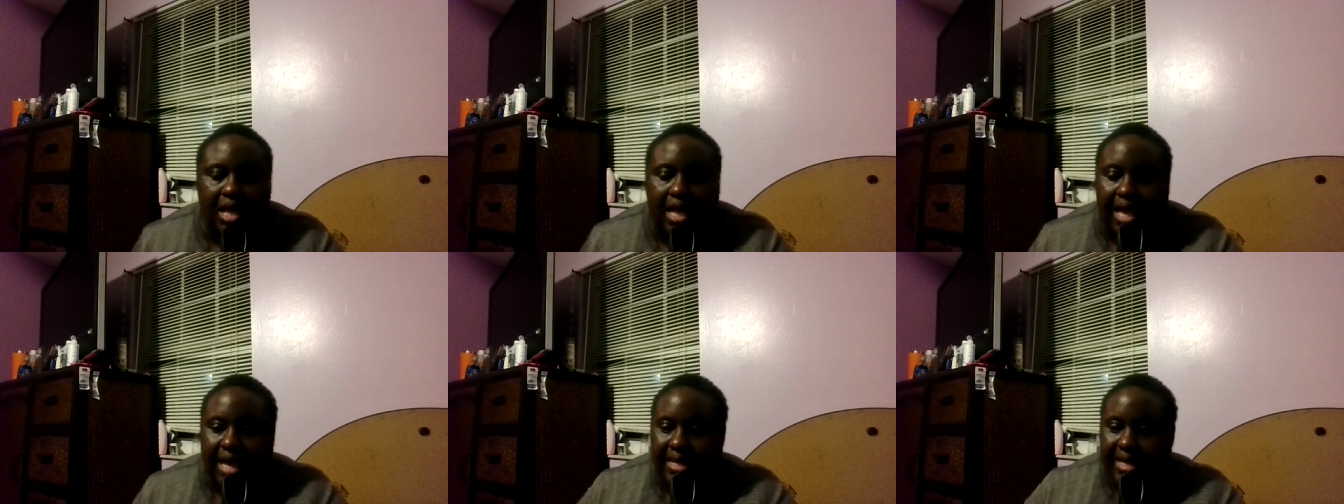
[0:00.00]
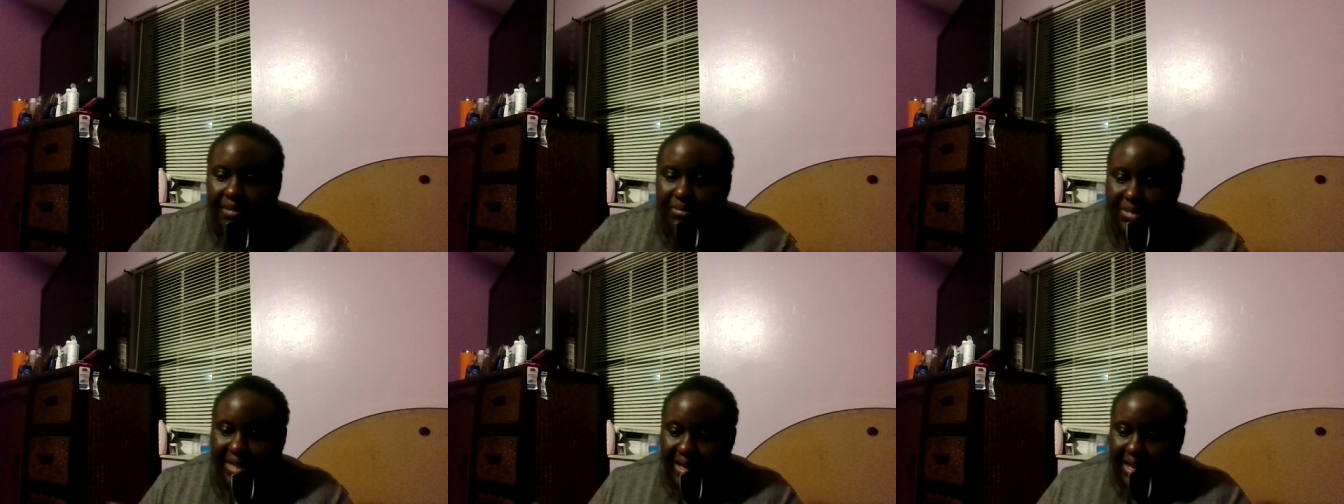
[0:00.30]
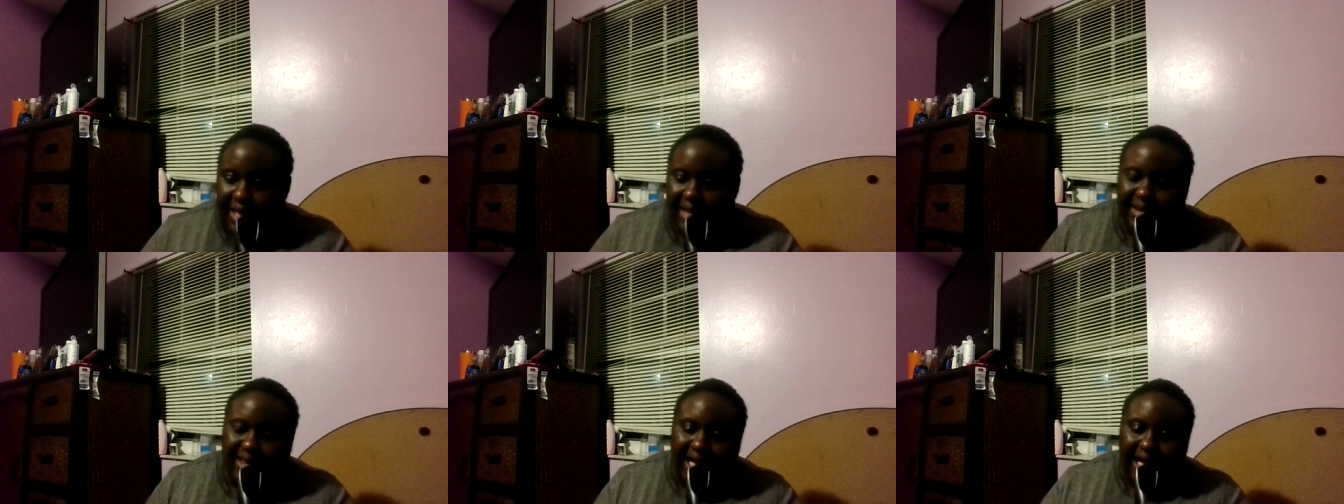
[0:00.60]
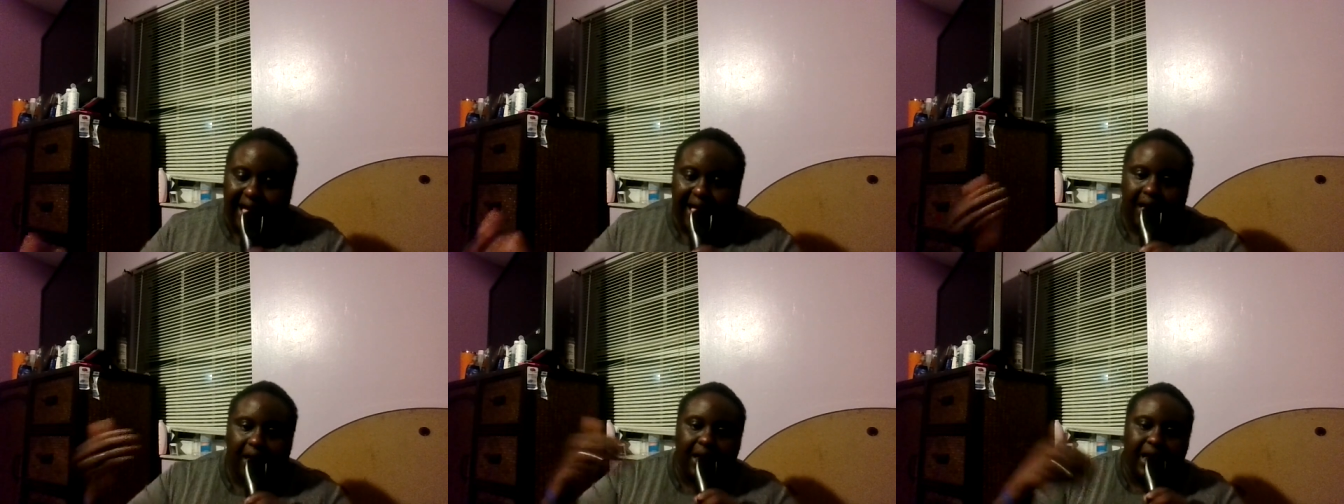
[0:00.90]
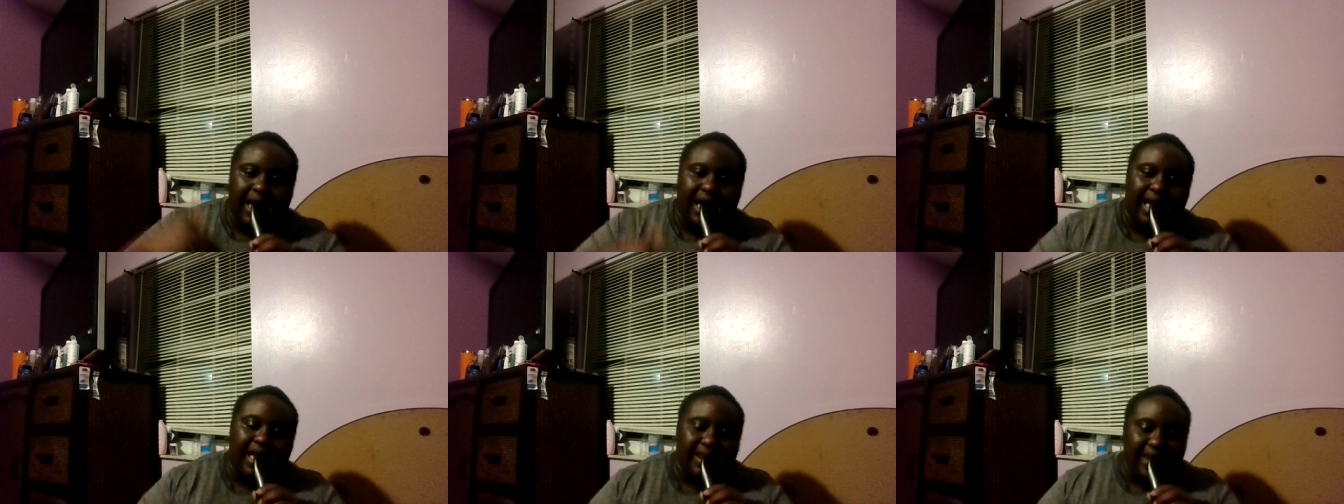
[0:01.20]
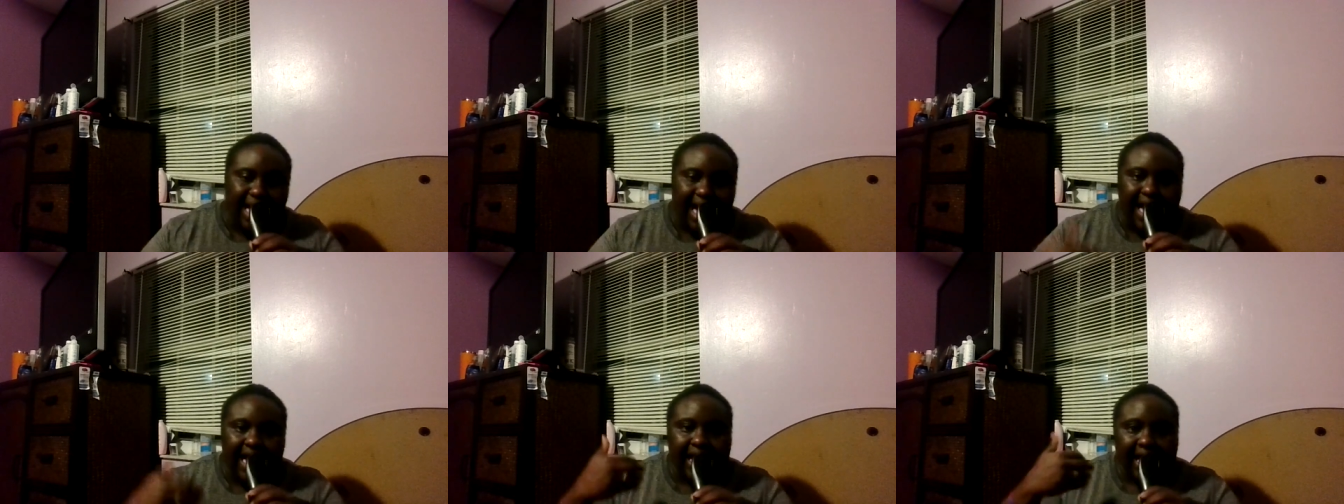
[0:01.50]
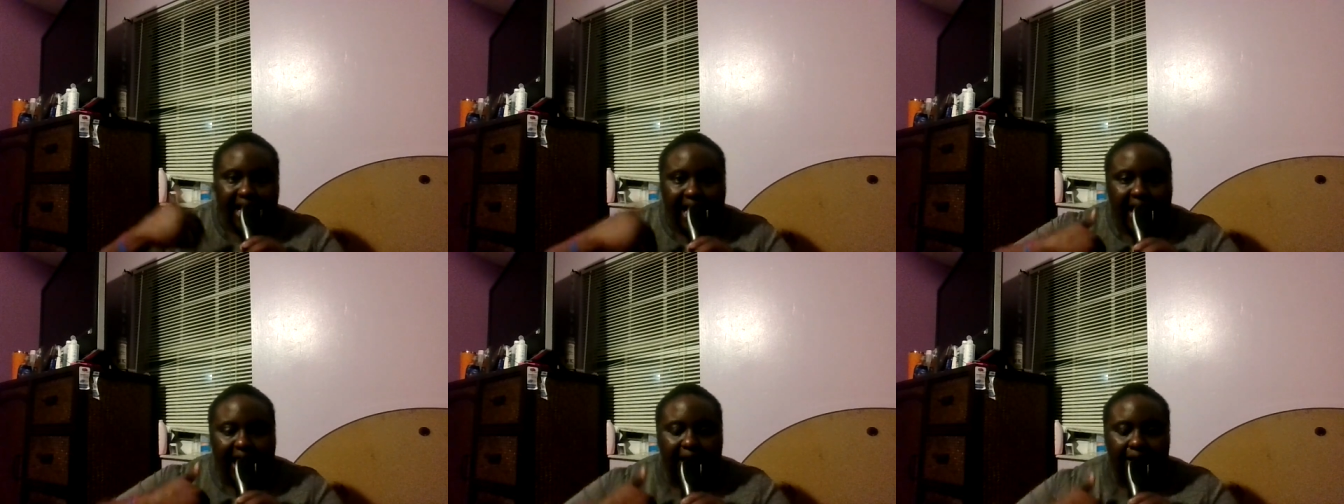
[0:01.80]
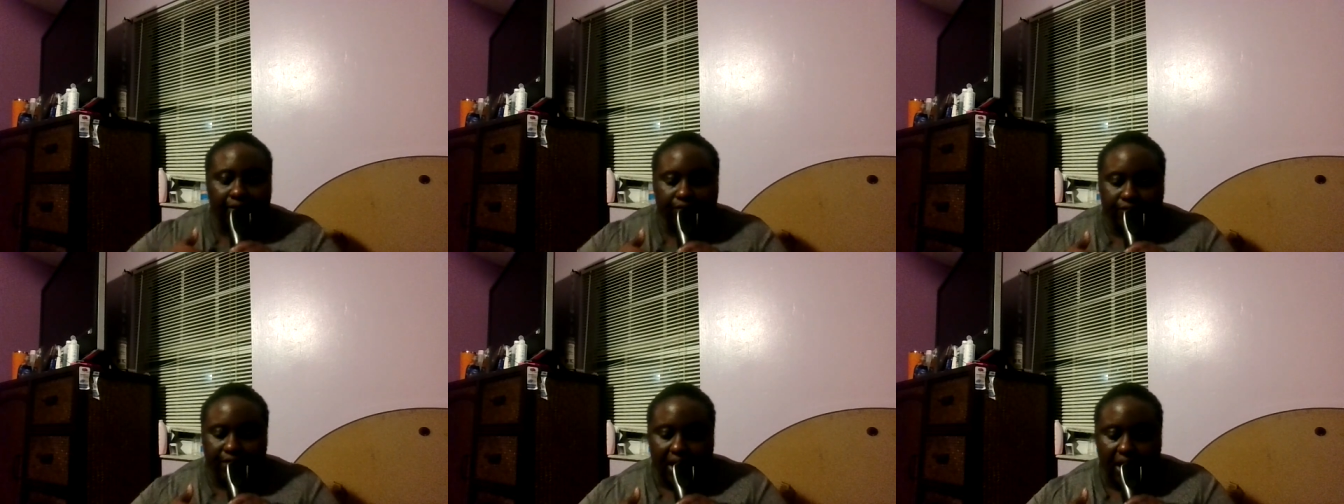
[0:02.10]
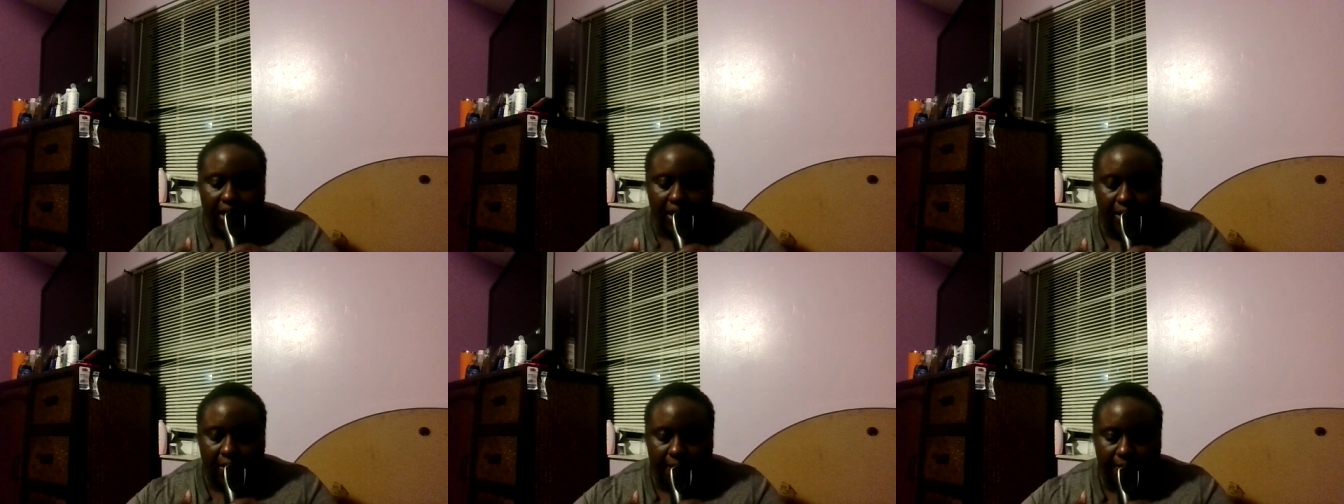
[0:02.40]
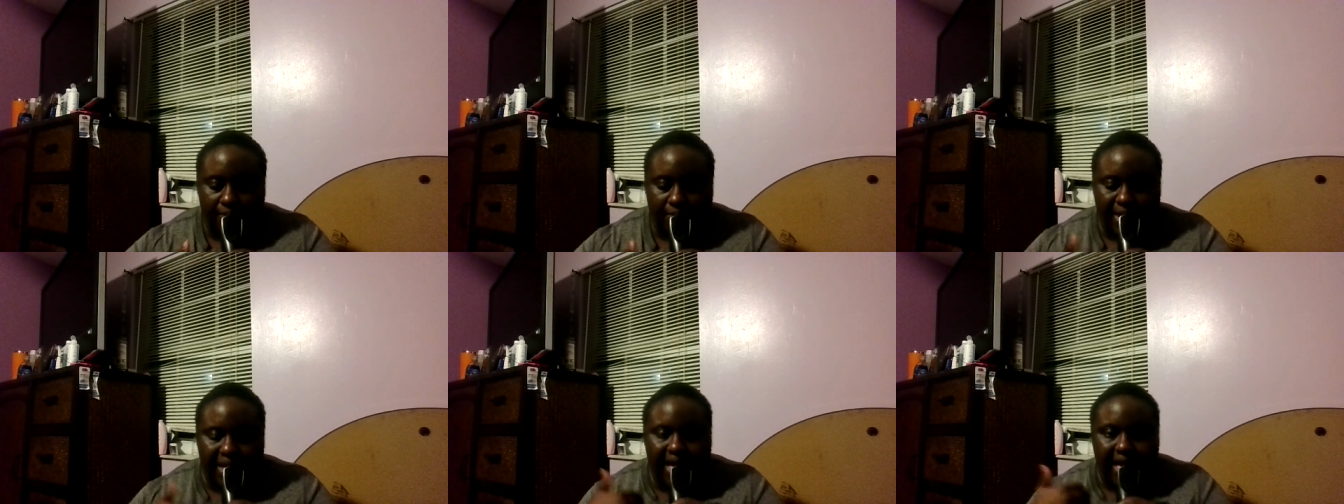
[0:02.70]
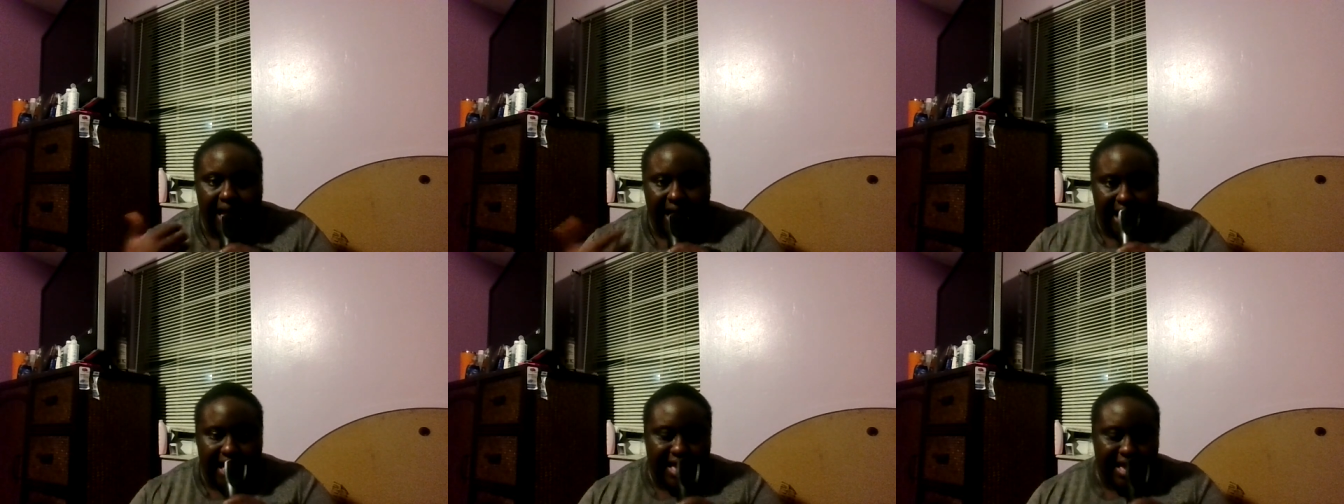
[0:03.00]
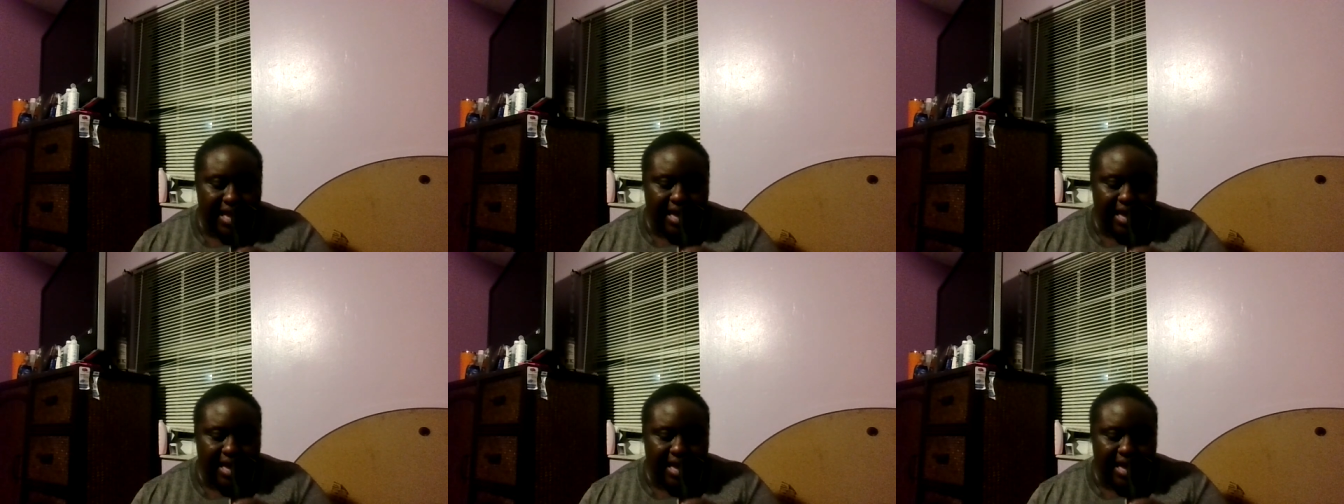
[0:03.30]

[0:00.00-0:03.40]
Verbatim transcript: and I'm and I and I have um I